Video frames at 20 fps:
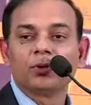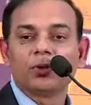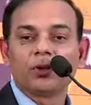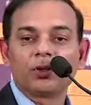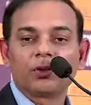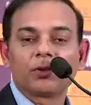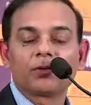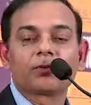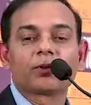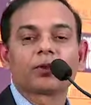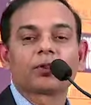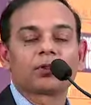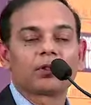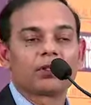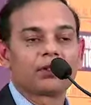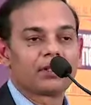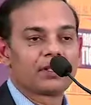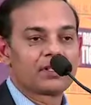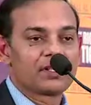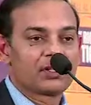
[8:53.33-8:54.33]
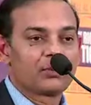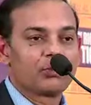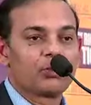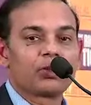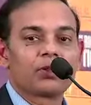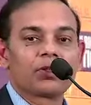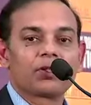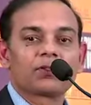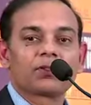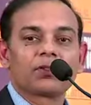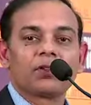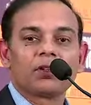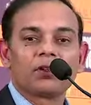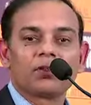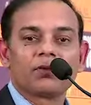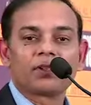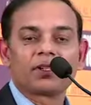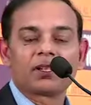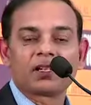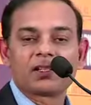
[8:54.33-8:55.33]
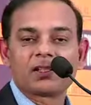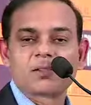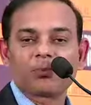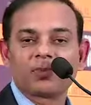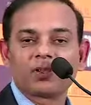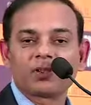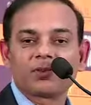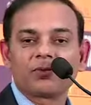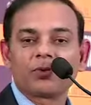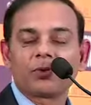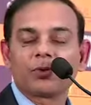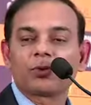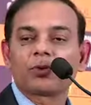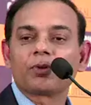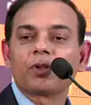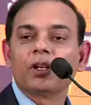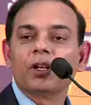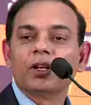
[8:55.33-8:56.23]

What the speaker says: all of our distributors, all of our customers for